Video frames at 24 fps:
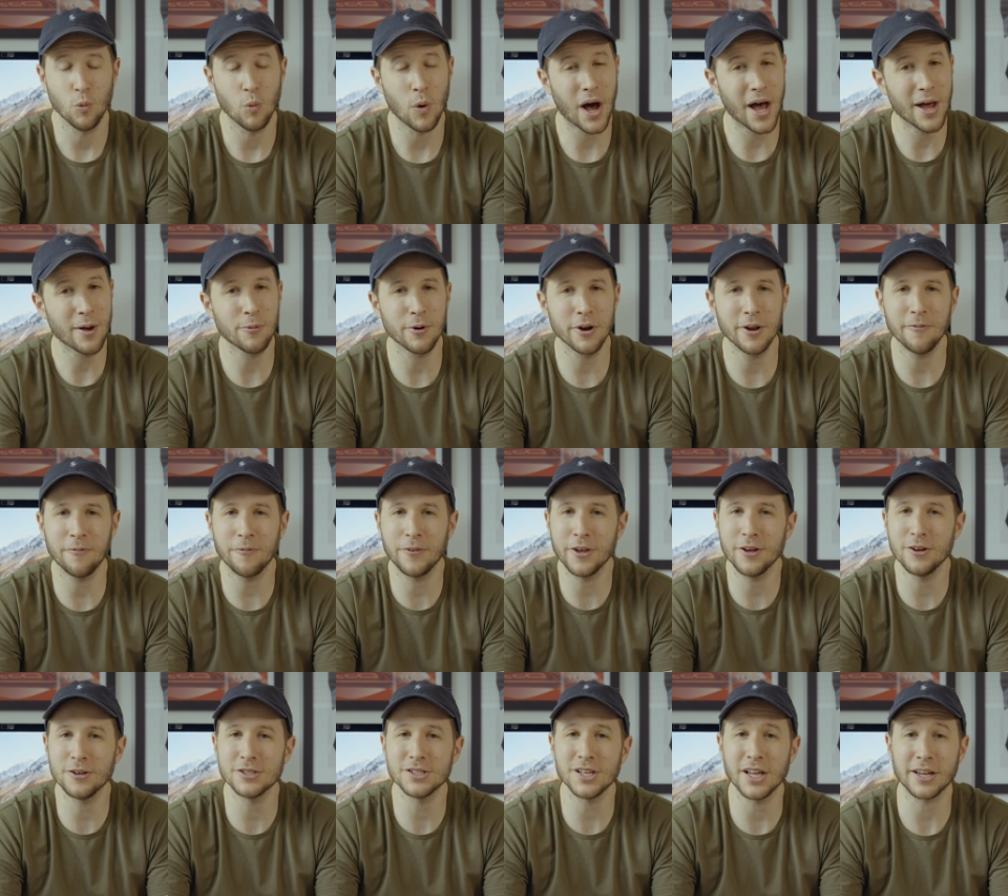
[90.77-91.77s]
Why, when it
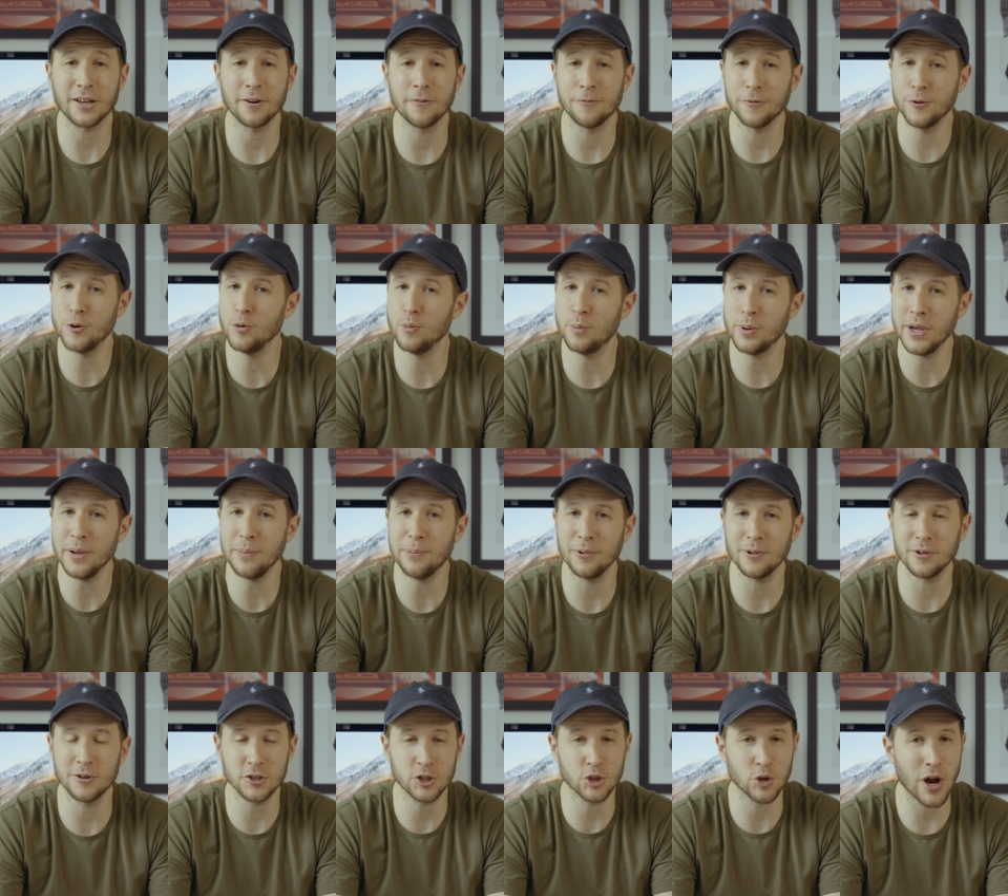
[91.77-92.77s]
feels like a few
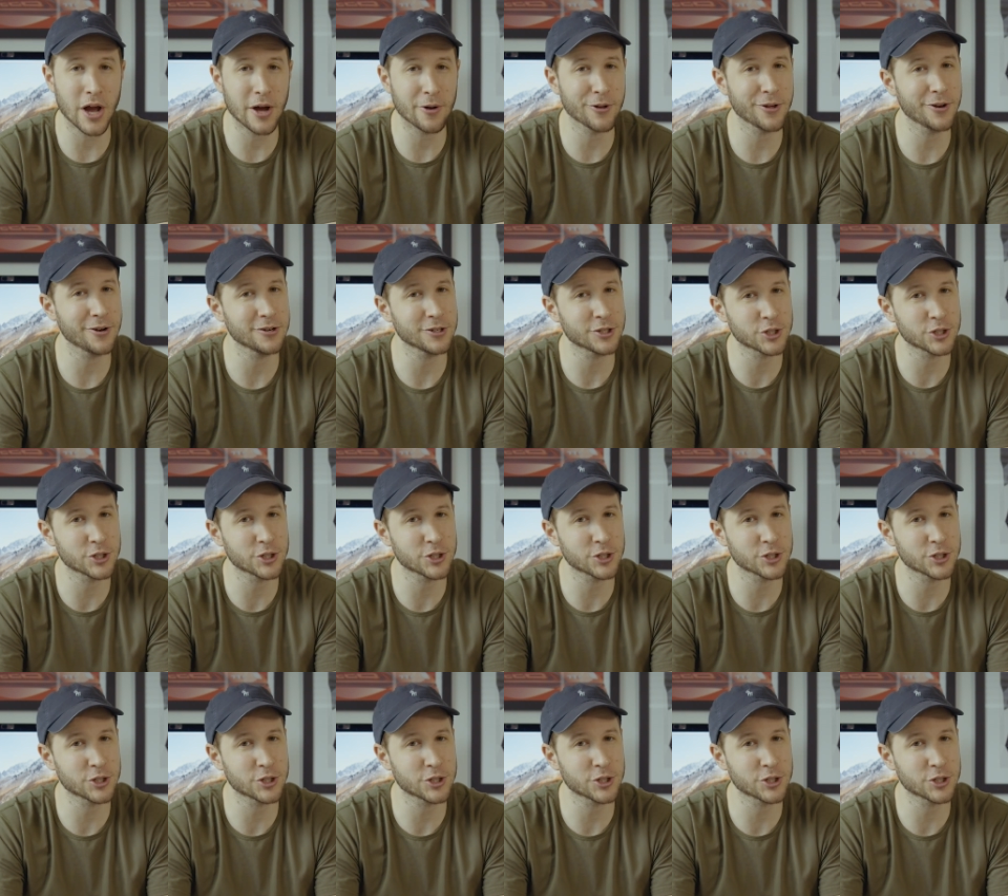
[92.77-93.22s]
people are drowning or